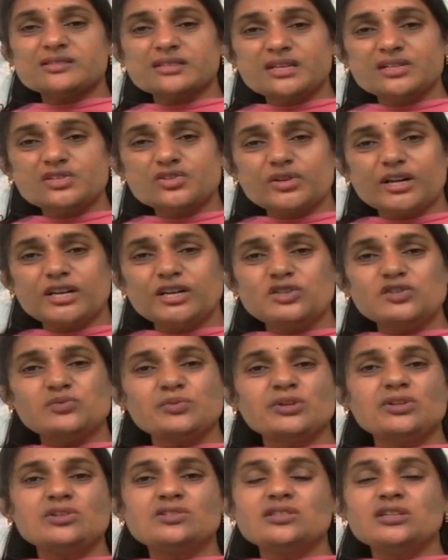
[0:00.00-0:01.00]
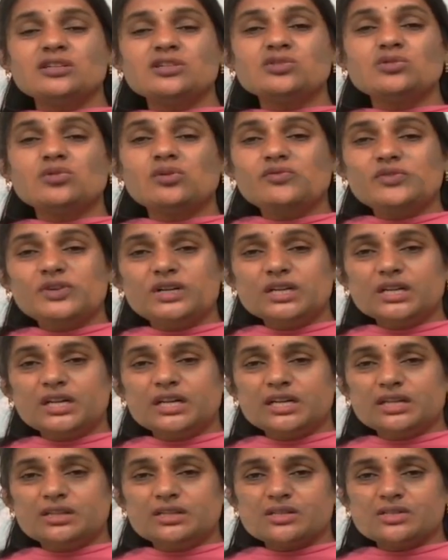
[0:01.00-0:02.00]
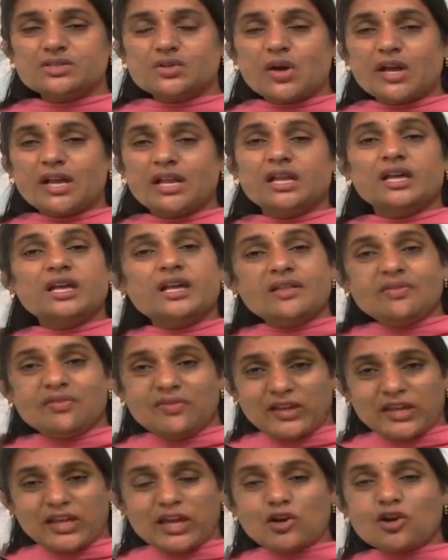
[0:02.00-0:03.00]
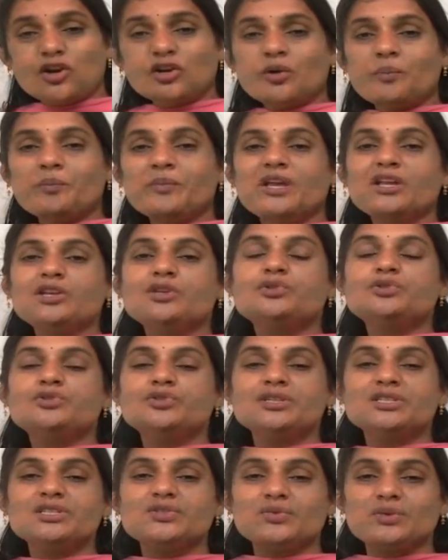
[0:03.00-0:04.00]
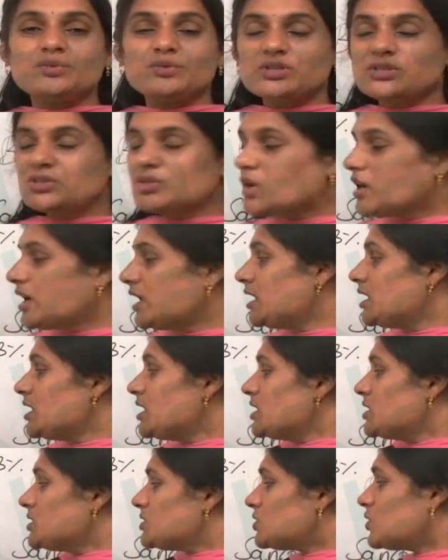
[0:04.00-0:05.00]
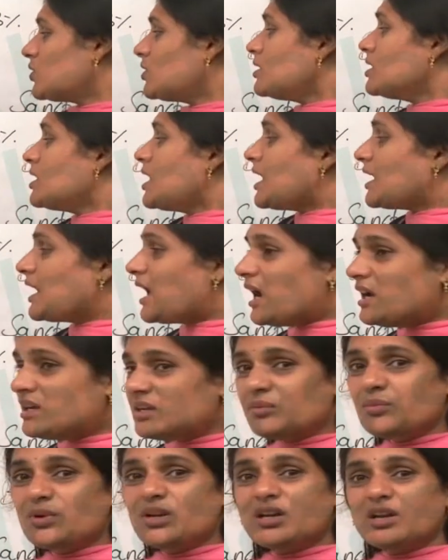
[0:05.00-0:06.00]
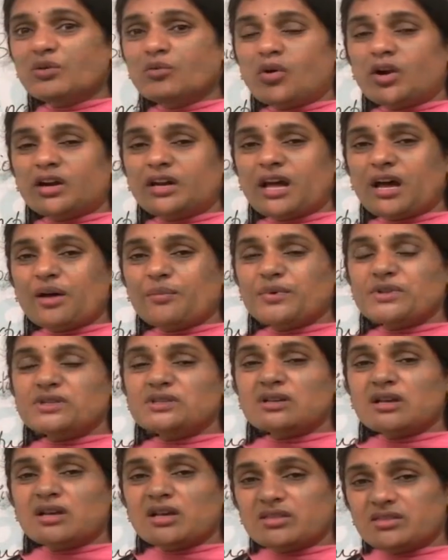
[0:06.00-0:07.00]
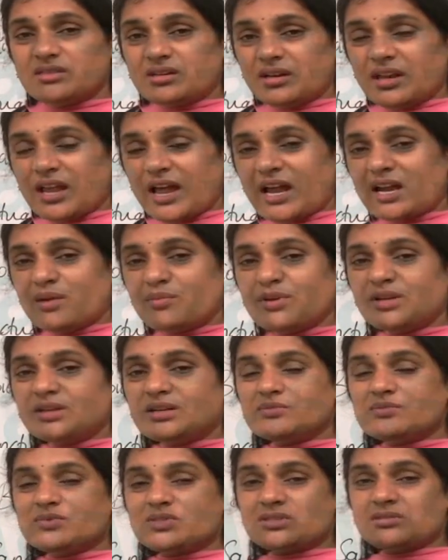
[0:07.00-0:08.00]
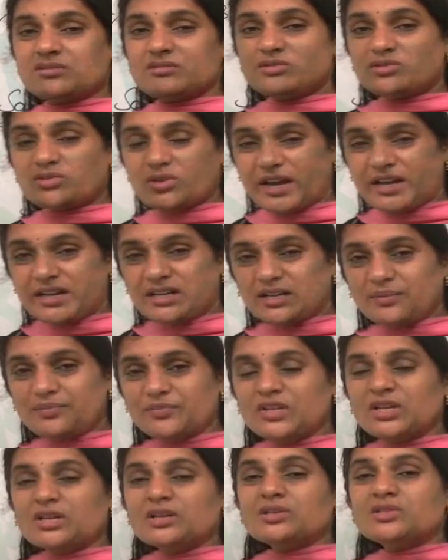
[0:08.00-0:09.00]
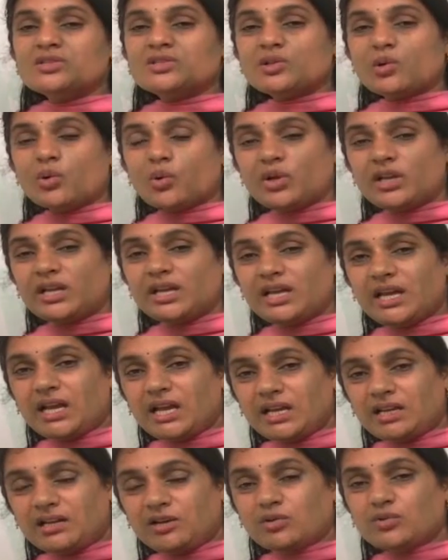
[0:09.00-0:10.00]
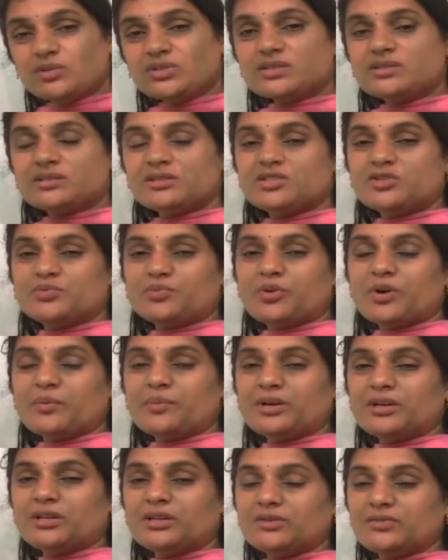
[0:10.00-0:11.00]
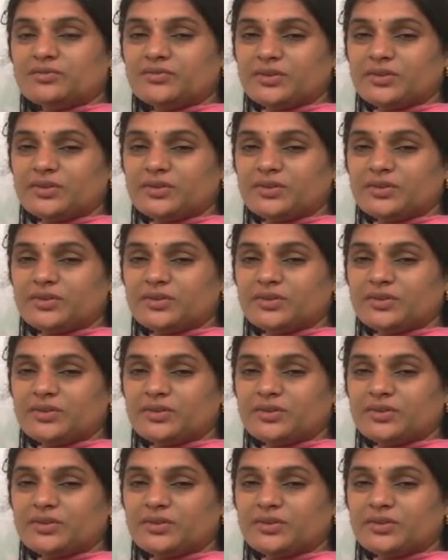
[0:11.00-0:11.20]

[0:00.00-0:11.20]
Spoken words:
gets reduced because there is no fertility in the soil. They cannot obtain nutrients from the soil. So ultimately what happens? The land becomes dried up. Slowly it loses its property of